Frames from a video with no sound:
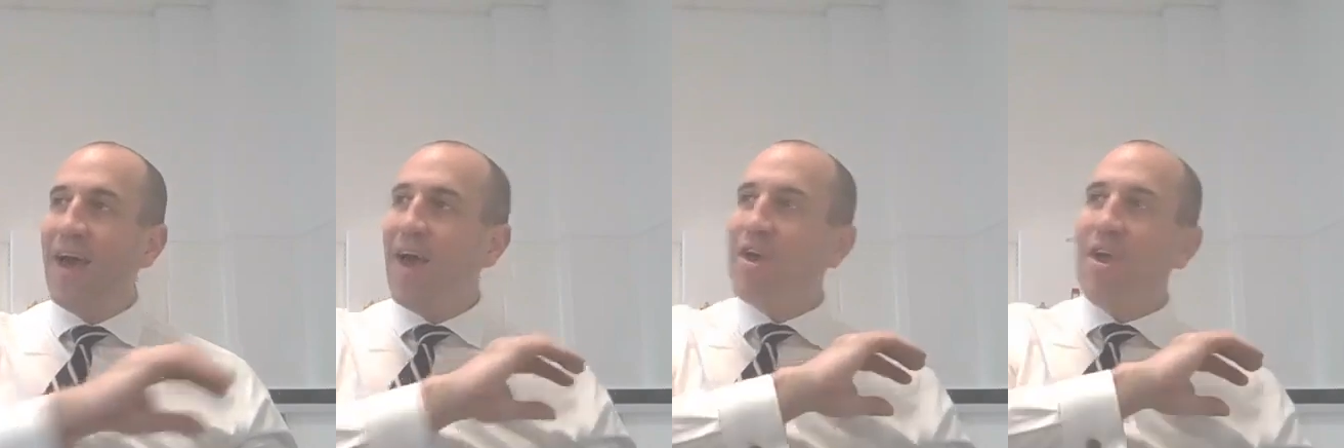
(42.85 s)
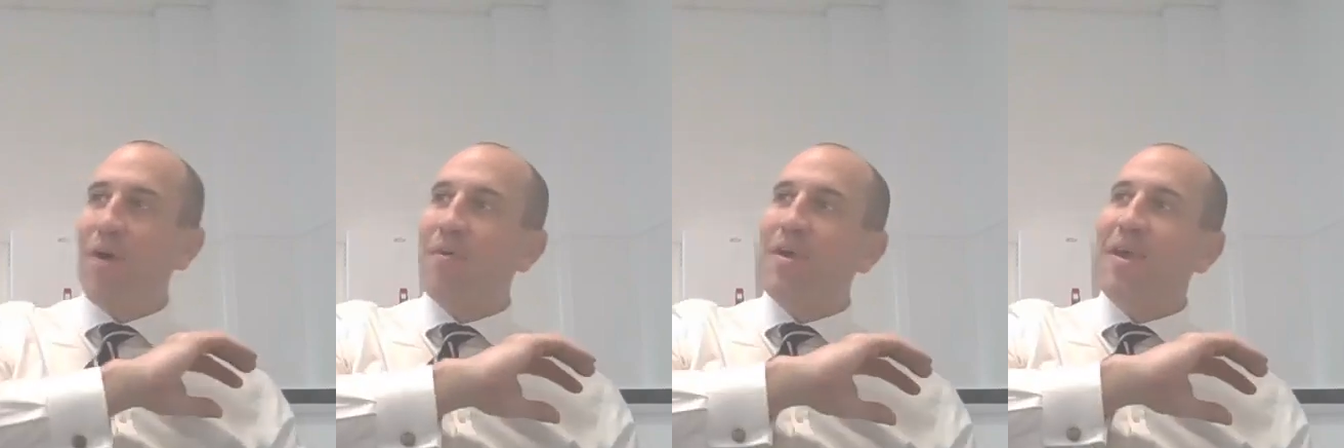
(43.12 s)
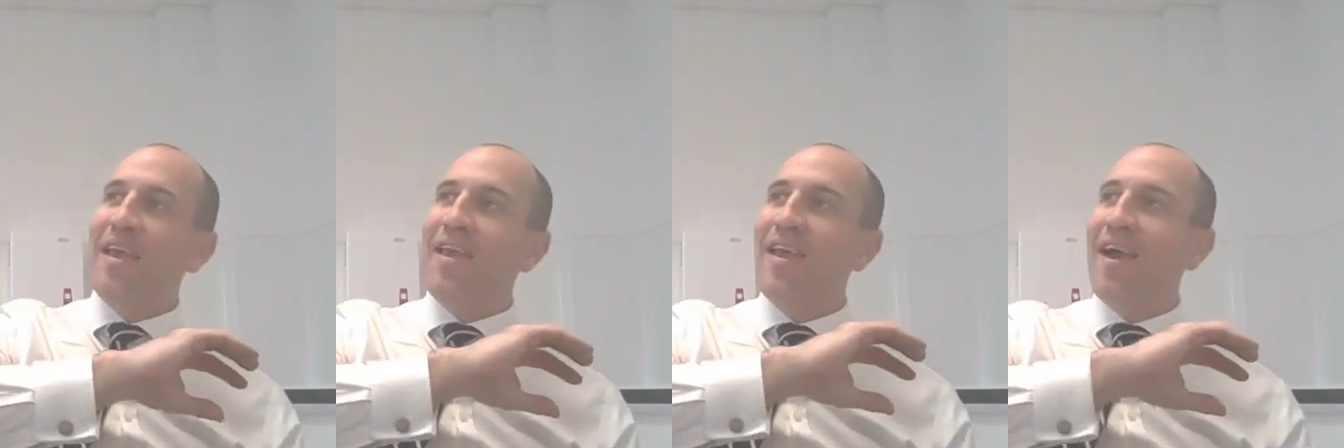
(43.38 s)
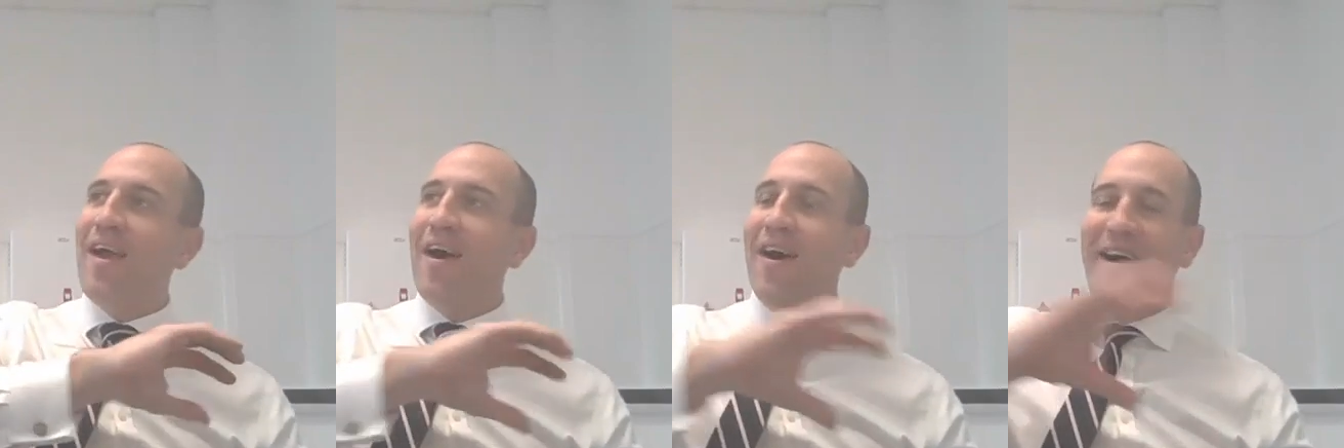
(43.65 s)
You know,
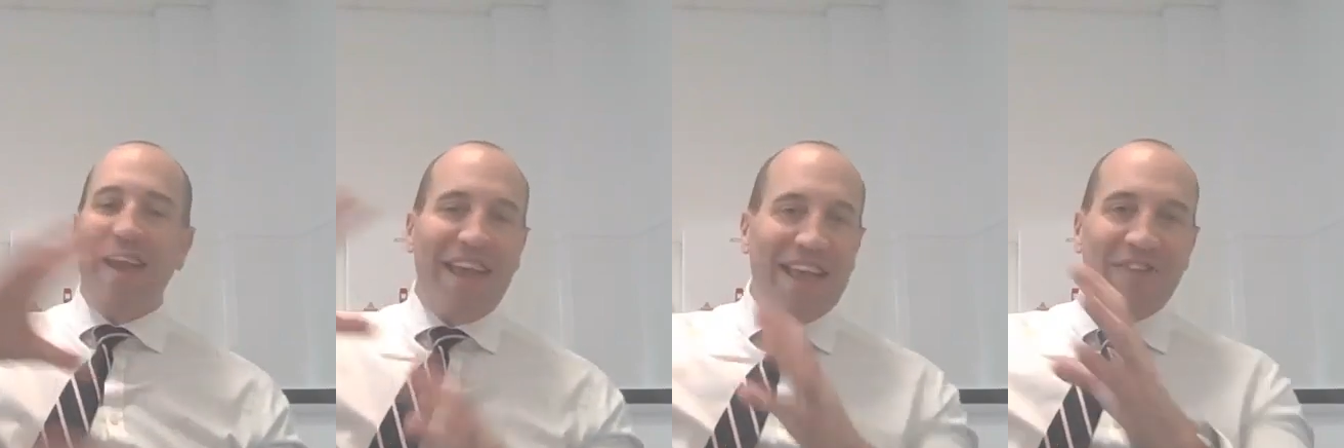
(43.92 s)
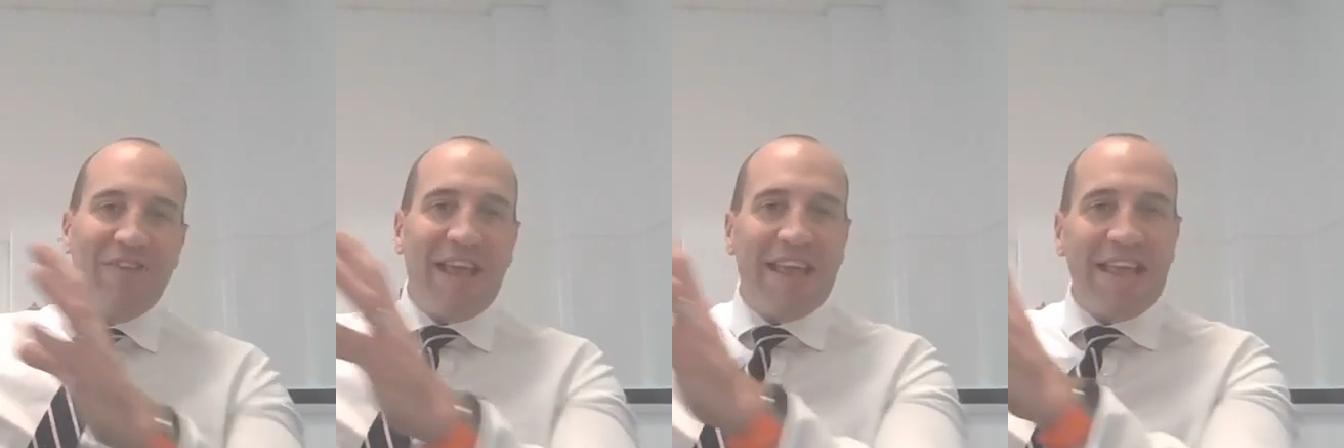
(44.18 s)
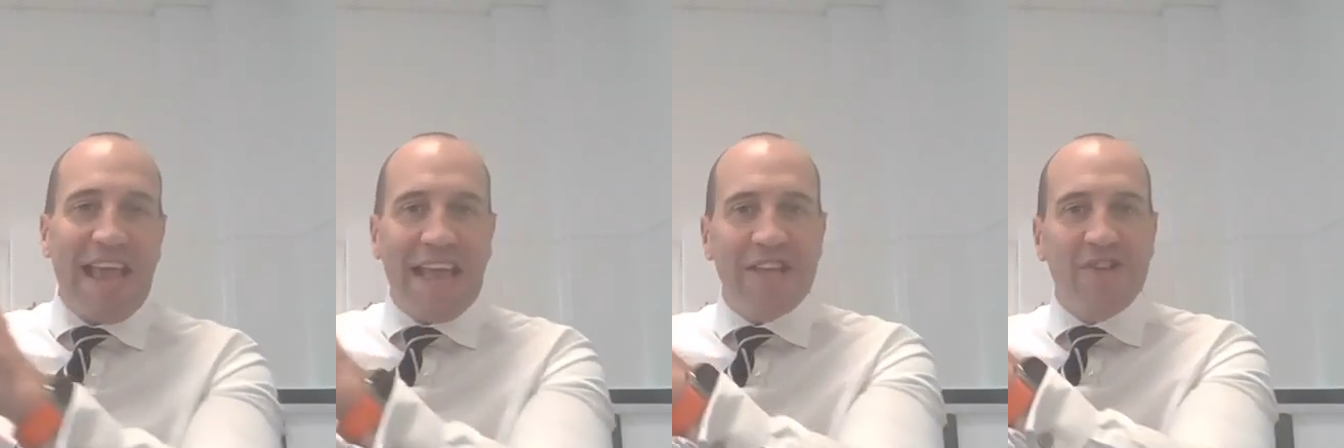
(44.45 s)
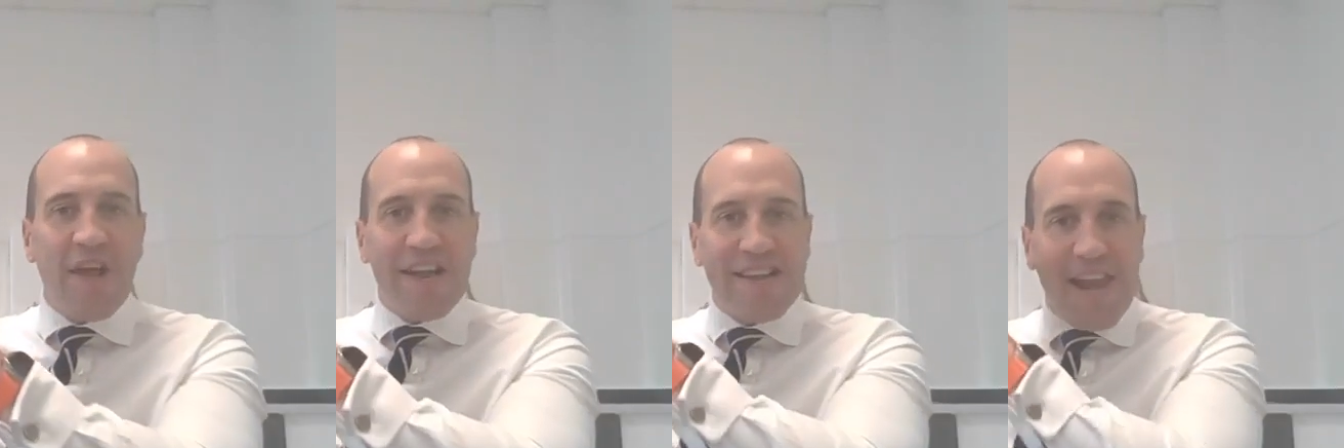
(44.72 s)

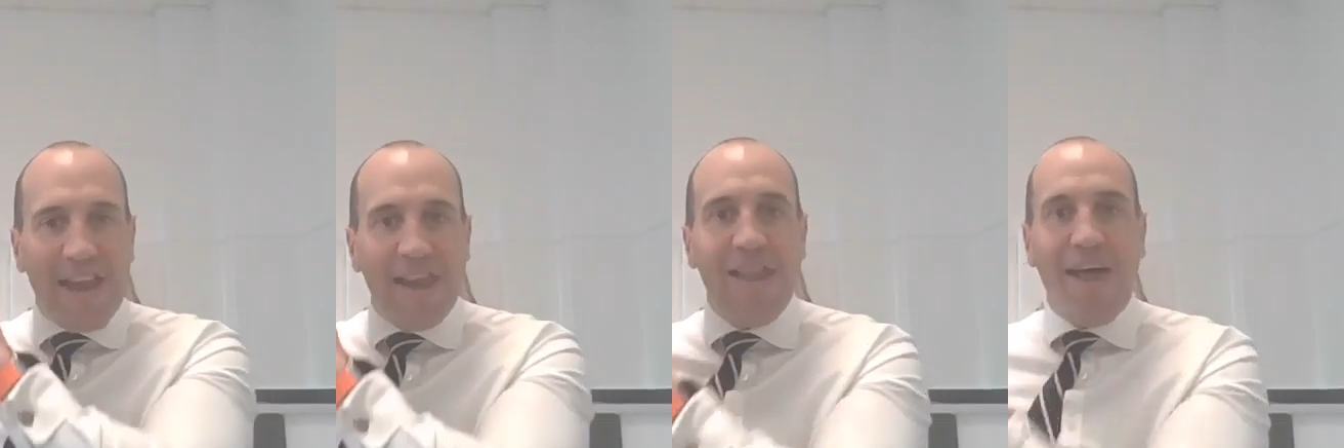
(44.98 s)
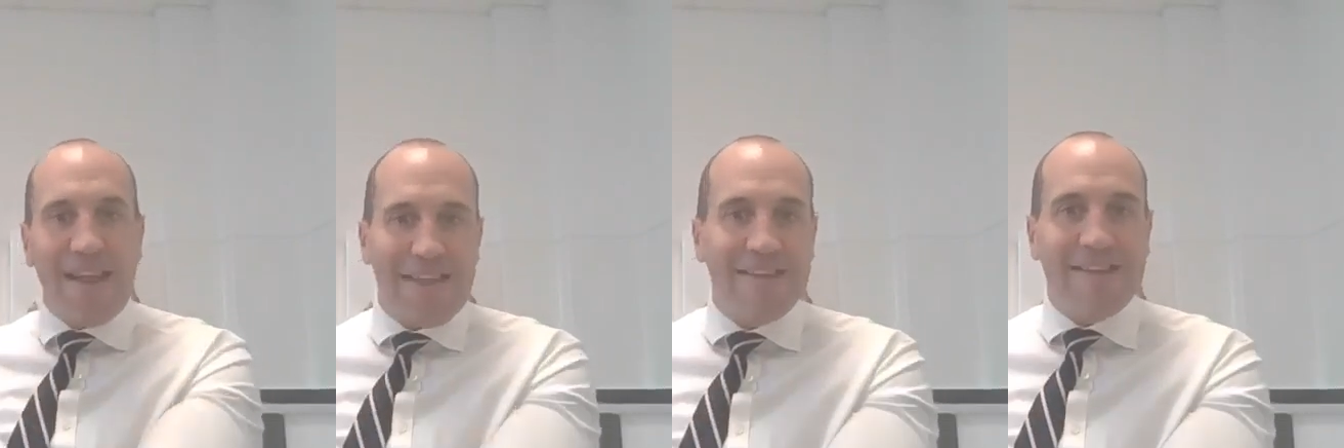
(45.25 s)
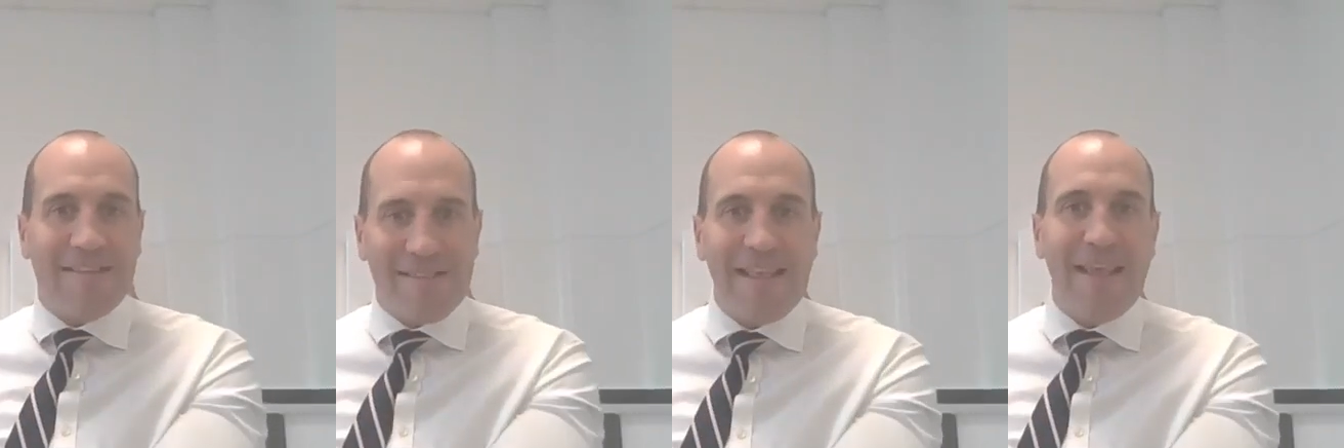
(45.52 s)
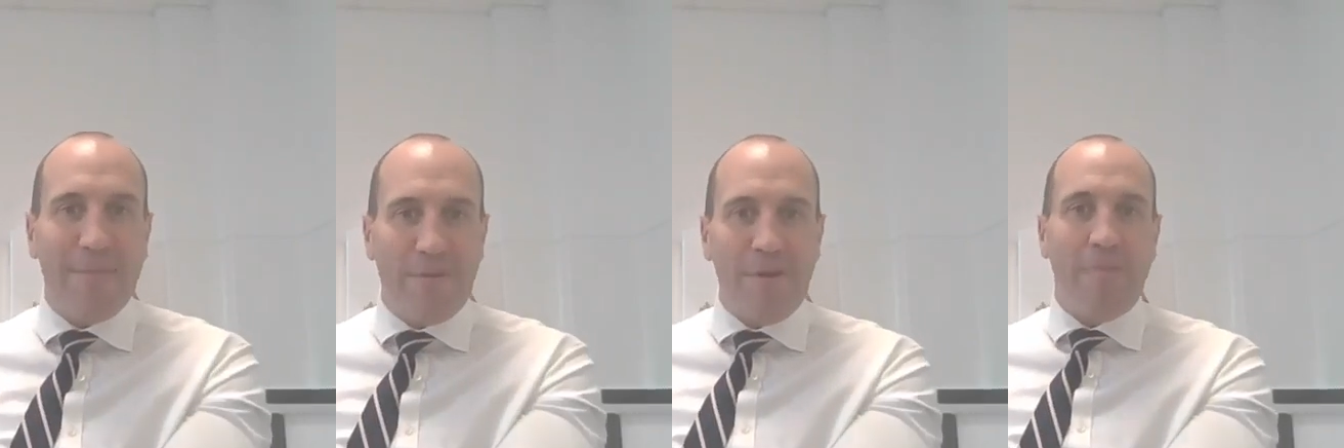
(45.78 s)
it's a delight to
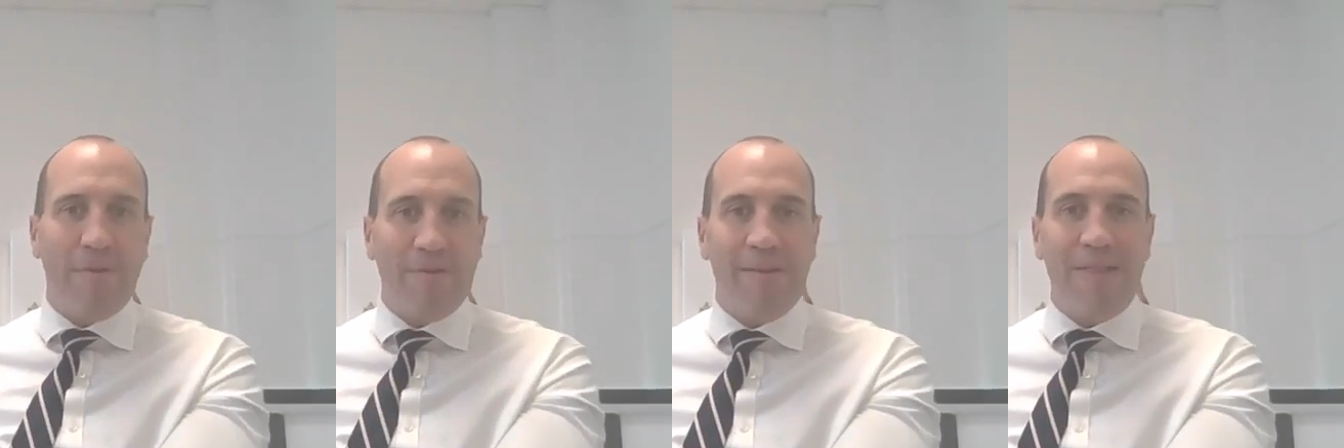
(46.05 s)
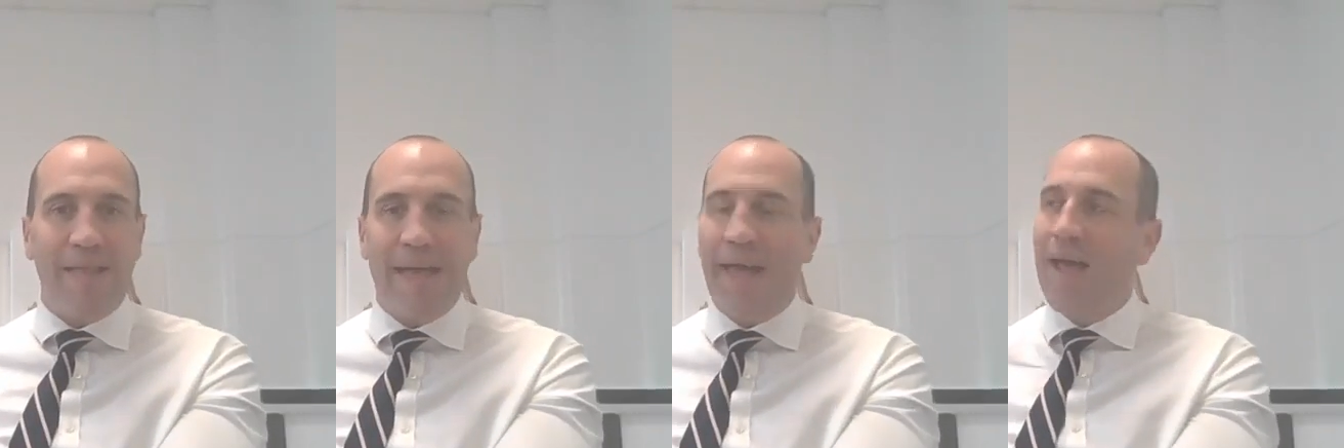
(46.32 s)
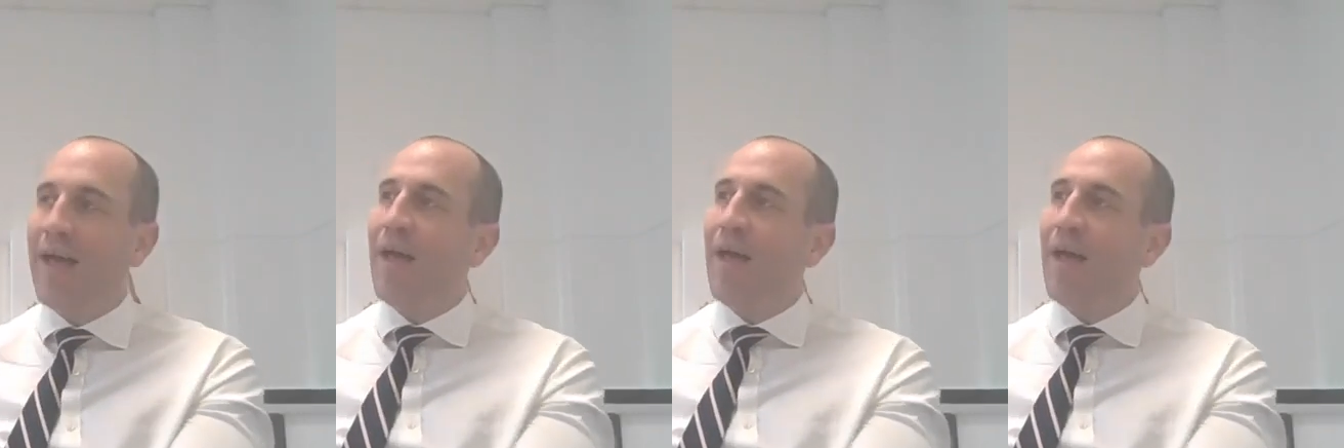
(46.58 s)
see pupils in there.